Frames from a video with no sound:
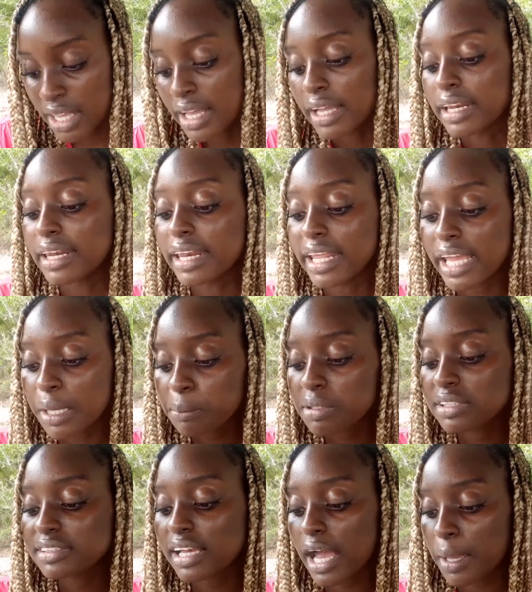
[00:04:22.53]
Name the
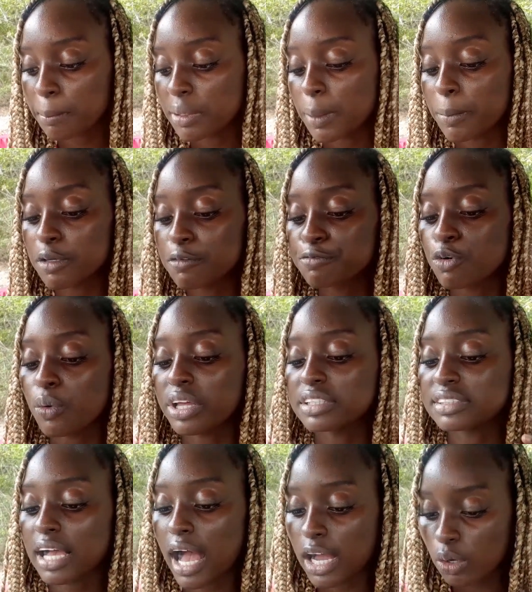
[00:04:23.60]
time limit for
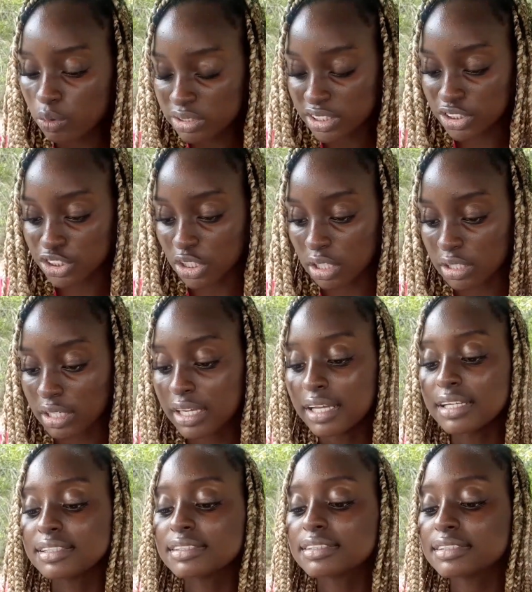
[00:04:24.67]
its acquisition,
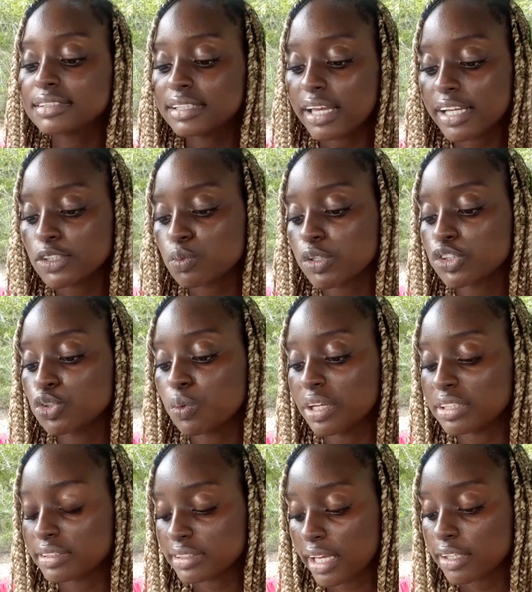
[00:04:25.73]
state what you
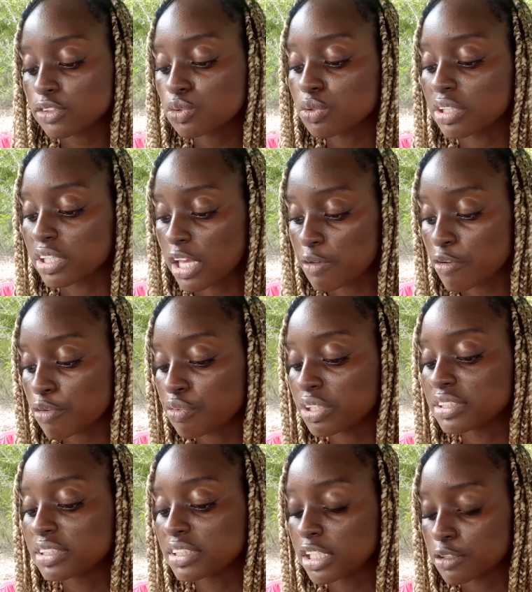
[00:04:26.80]
intend to give in
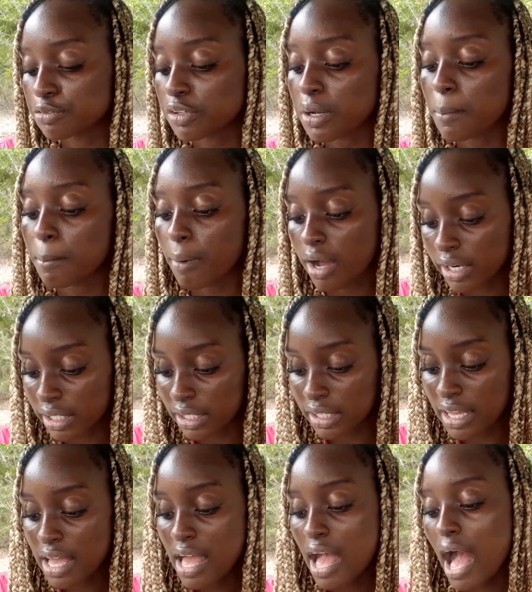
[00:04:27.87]
return for the money,
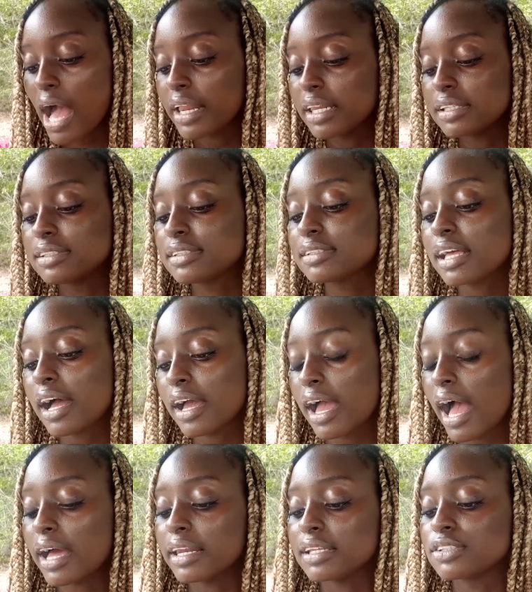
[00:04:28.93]
and
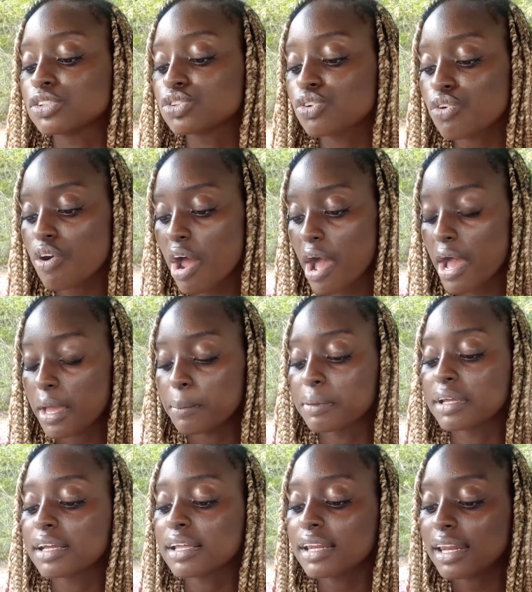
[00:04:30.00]
describe
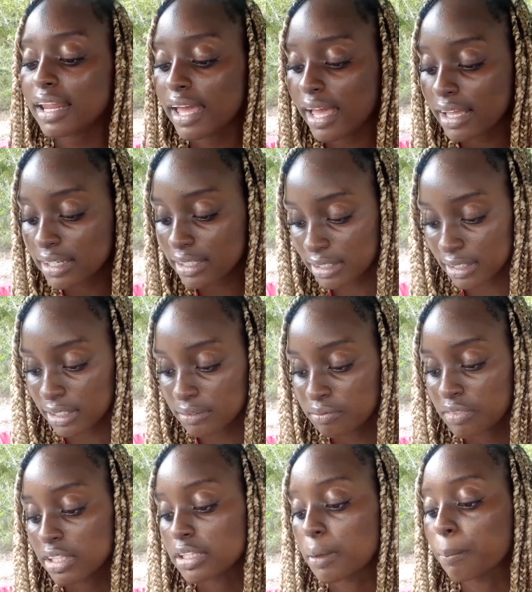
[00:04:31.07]
clearly
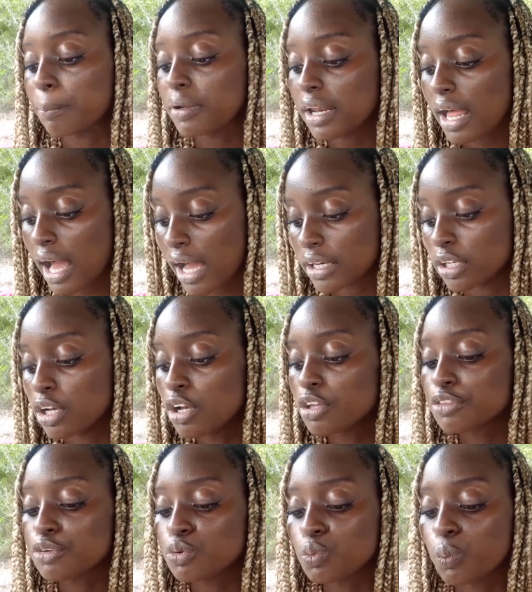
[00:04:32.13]
the plan
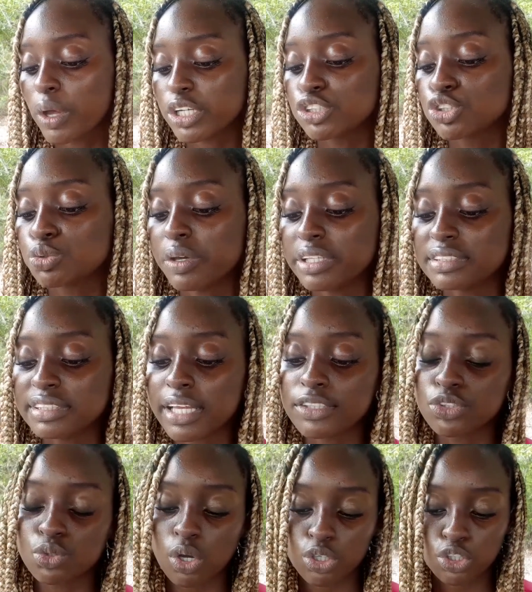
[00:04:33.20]
through which you intend
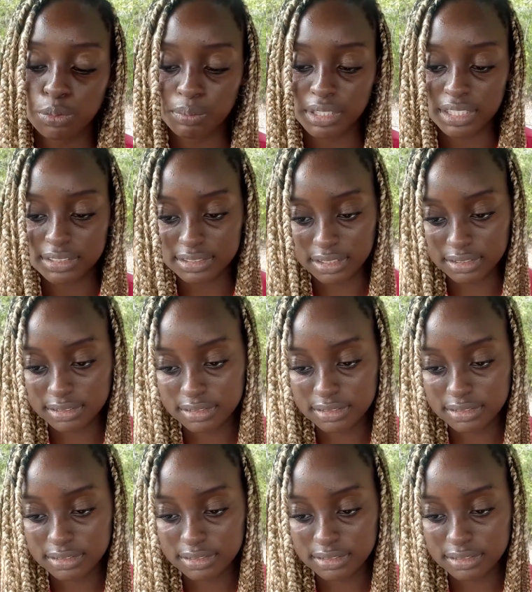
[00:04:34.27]
to accumulate it.